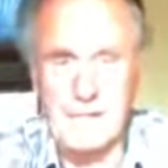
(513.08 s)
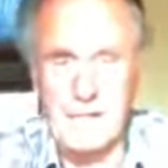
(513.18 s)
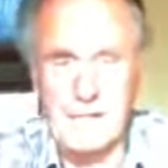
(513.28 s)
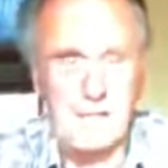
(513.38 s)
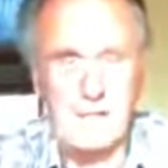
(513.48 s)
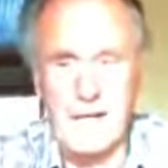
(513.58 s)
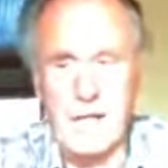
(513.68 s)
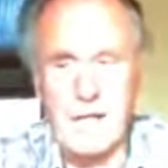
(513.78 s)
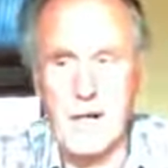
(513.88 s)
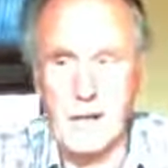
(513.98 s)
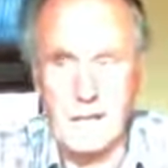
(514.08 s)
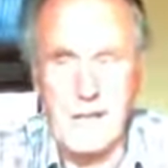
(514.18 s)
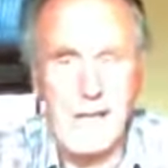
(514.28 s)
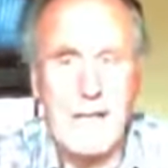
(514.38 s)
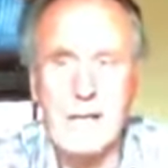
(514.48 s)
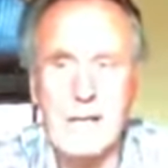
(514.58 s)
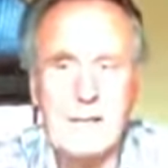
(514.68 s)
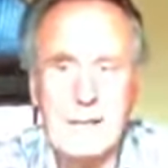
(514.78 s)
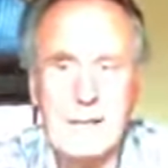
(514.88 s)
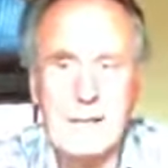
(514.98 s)
I mean, it's a strange car to me.
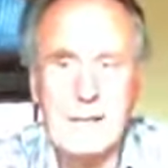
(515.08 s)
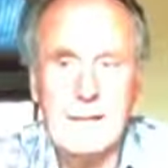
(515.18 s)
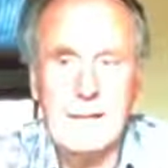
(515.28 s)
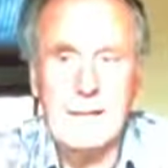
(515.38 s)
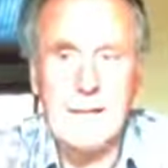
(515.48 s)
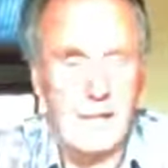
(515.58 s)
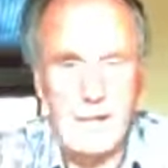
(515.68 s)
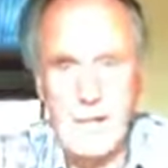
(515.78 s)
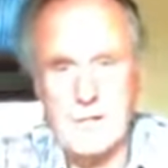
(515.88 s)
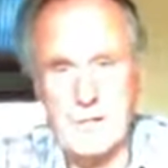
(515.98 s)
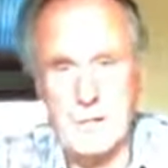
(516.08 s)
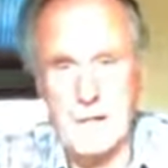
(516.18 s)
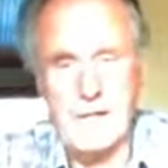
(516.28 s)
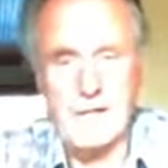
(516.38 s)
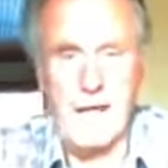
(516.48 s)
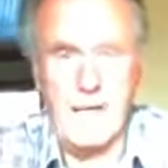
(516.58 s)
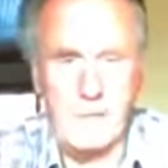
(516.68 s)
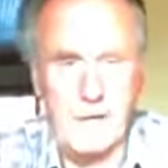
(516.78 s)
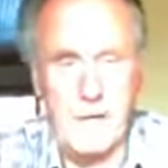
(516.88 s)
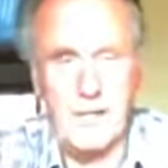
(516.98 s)
It's not what I used the previous times I
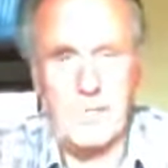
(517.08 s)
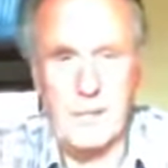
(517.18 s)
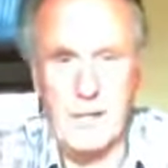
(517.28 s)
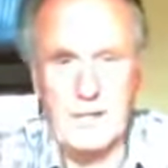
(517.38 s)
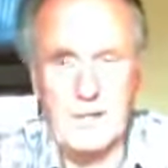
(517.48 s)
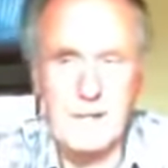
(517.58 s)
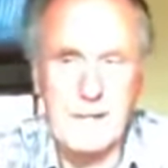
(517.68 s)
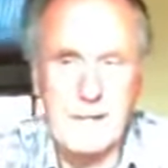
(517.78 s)
was out in sprints,